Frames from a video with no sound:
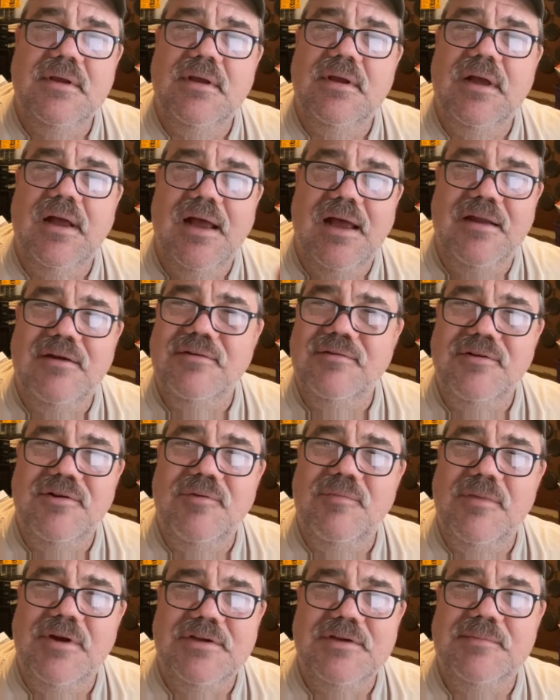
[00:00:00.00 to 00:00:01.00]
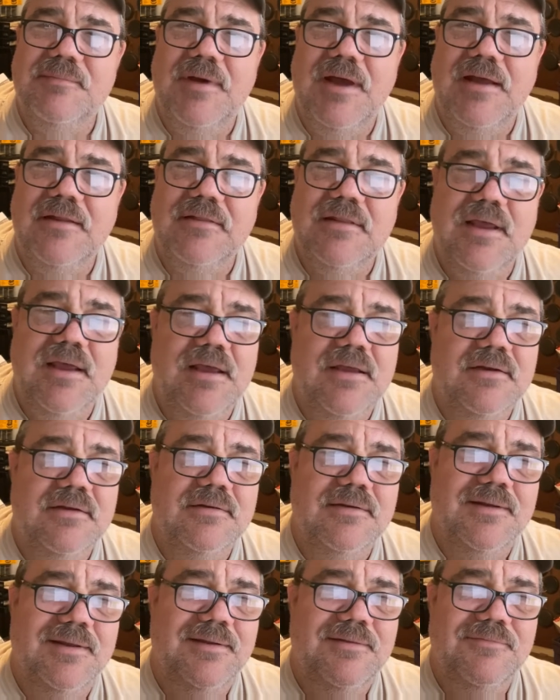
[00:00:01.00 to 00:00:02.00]
I don't know much about that,
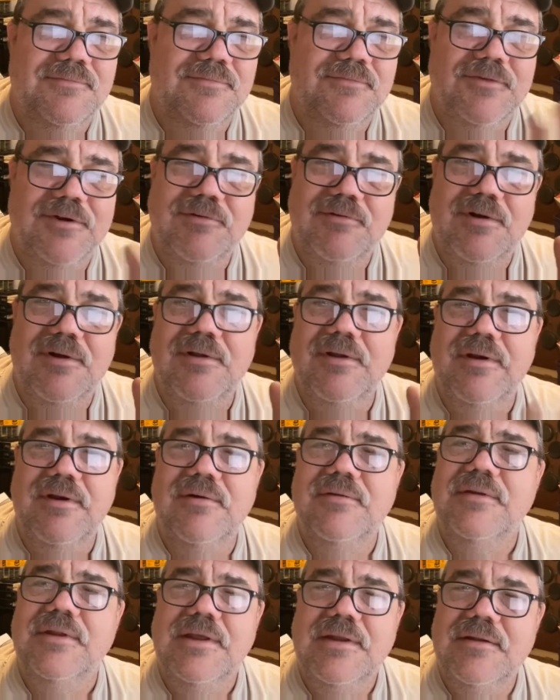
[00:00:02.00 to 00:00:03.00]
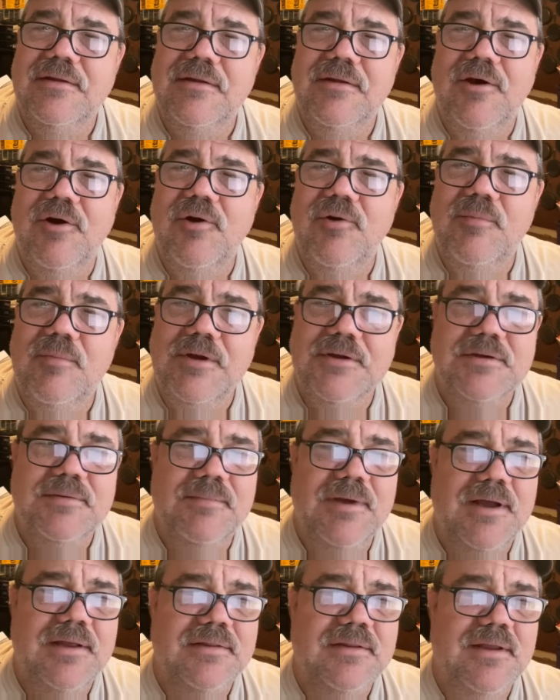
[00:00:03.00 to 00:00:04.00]
and we really don't need to know much
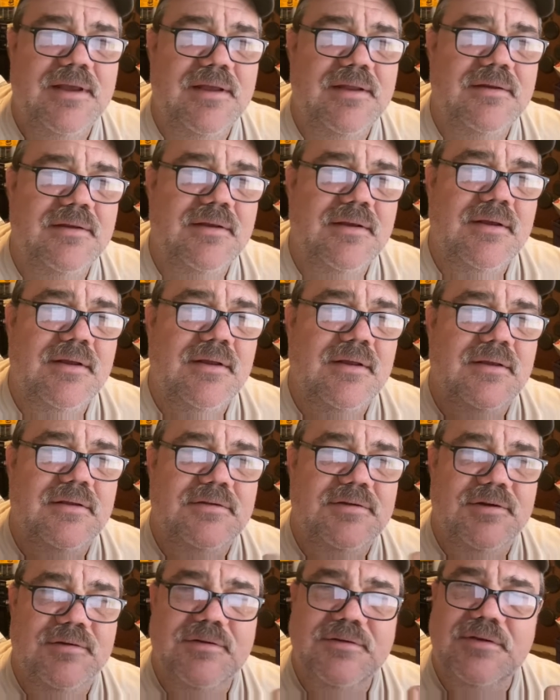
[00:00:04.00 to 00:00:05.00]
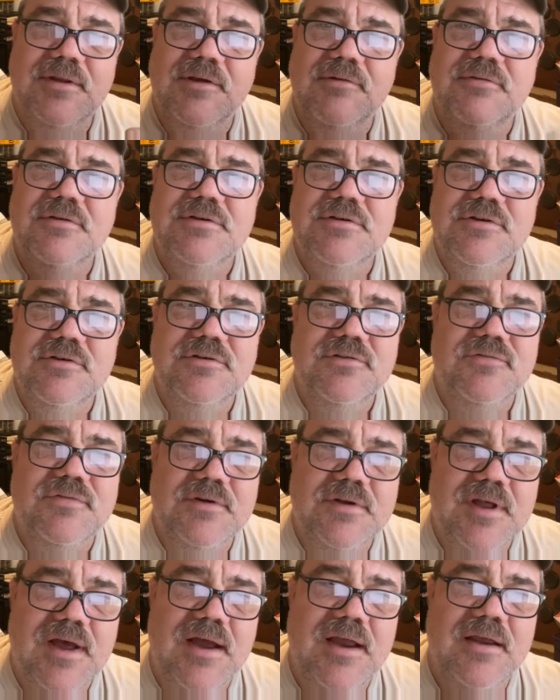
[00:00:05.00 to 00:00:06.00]
about that. So it was used for
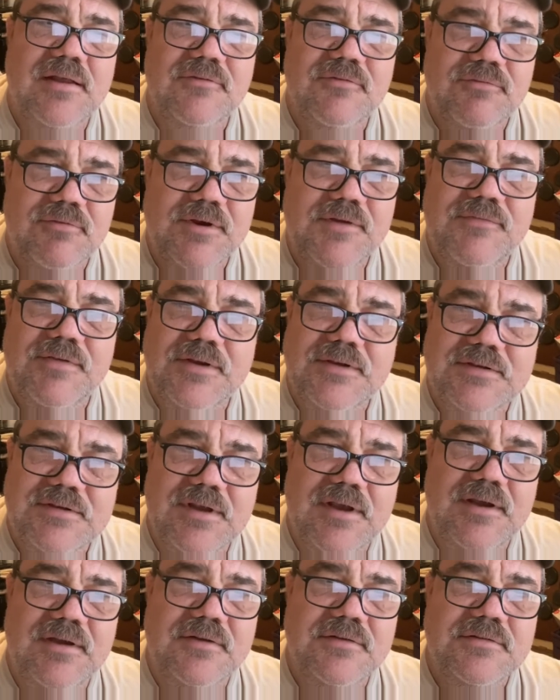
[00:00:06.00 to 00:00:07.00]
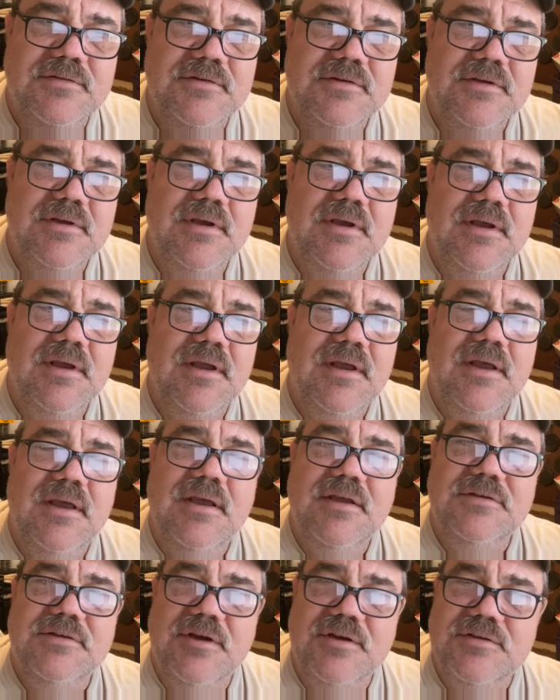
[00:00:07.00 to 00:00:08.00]
tying reefing sails.
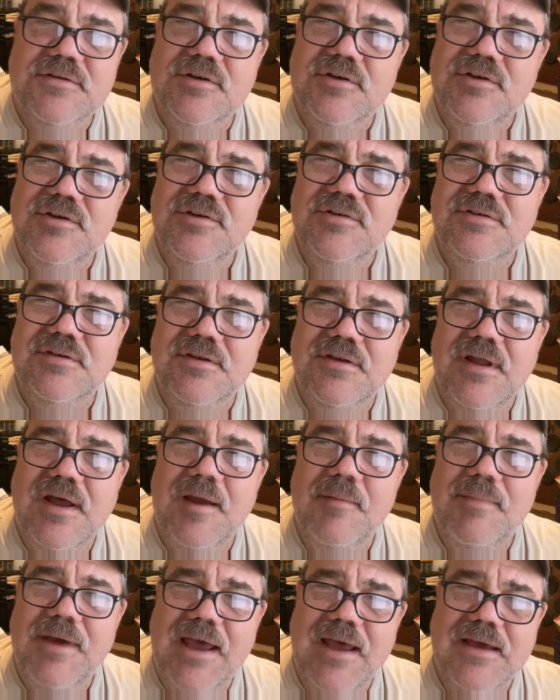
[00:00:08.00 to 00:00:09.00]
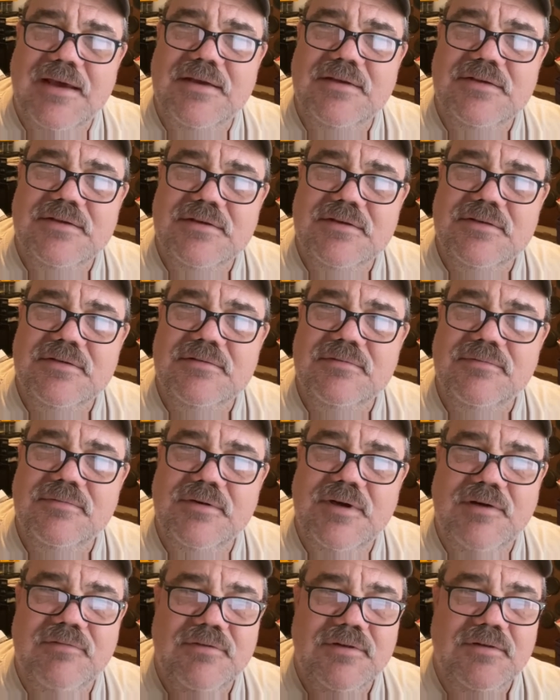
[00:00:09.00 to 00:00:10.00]
It's also used to tie packages.
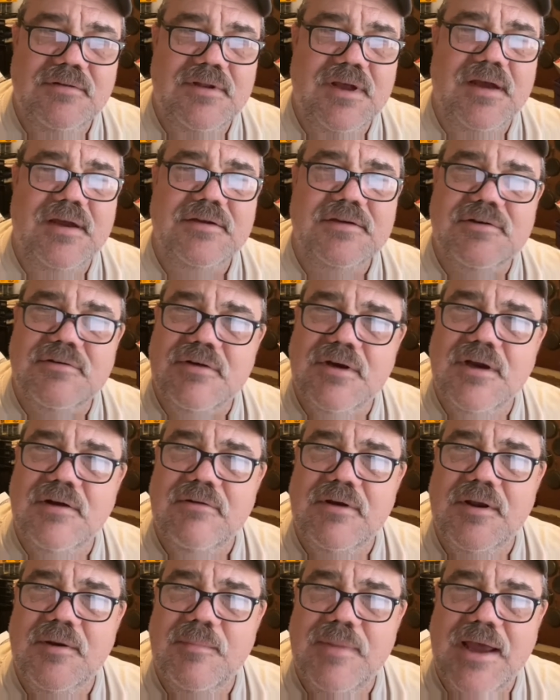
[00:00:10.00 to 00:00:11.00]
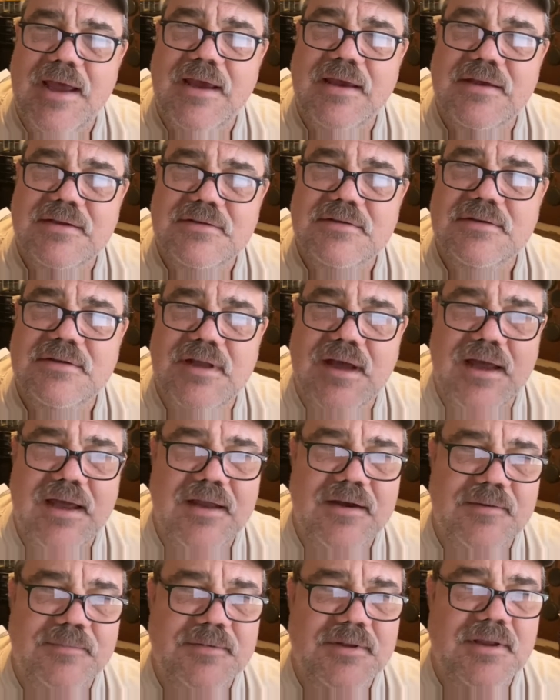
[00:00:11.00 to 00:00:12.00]
Whenever you tie string around a package and tie
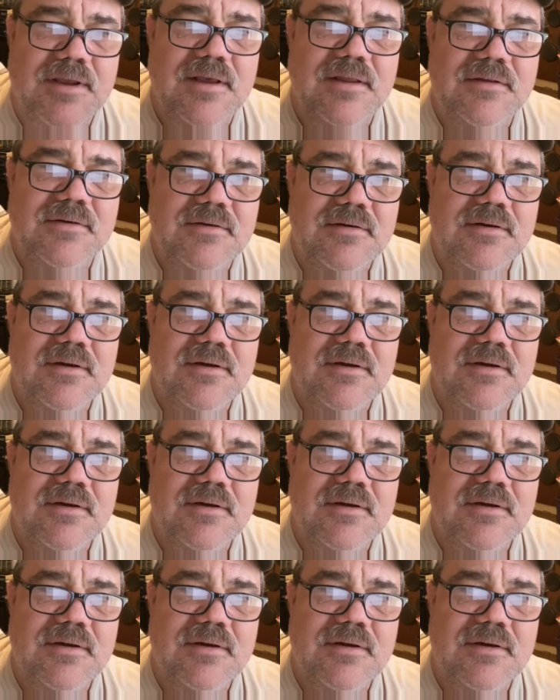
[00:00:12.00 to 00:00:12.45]
it up together,